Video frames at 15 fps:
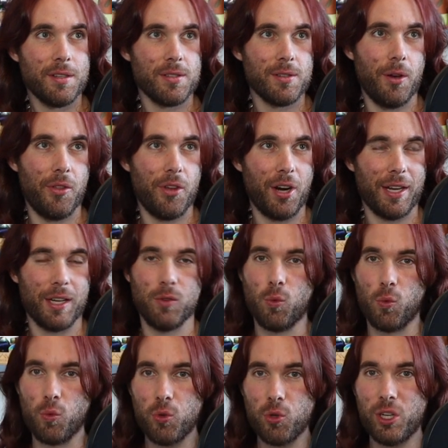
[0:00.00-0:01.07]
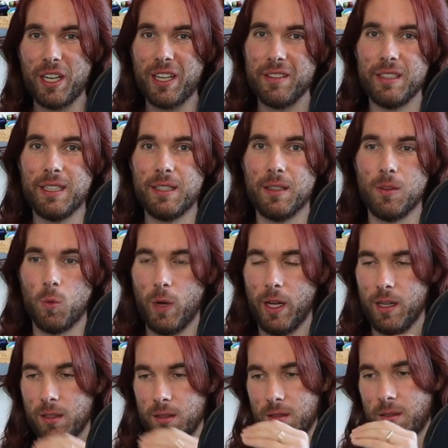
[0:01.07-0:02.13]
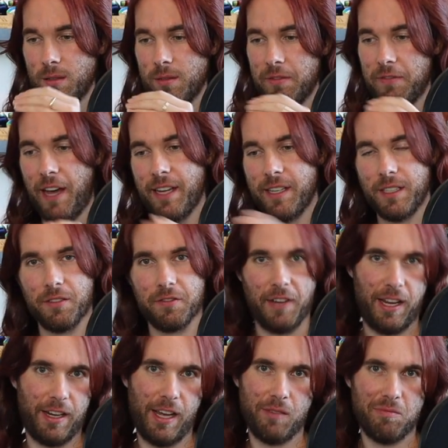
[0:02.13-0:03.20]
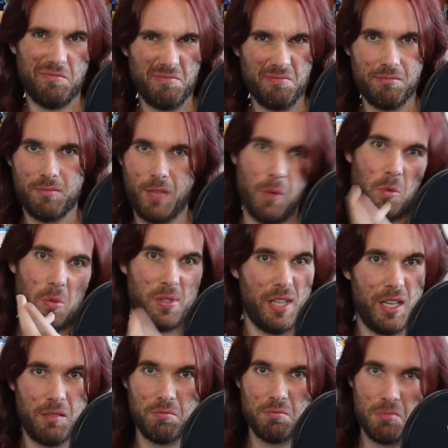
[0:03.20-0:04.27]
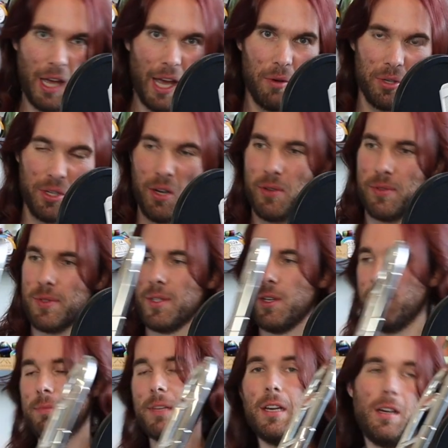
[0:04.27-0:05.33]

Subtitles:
so that I can really well fade in and fade out. And we'll see how it goes. So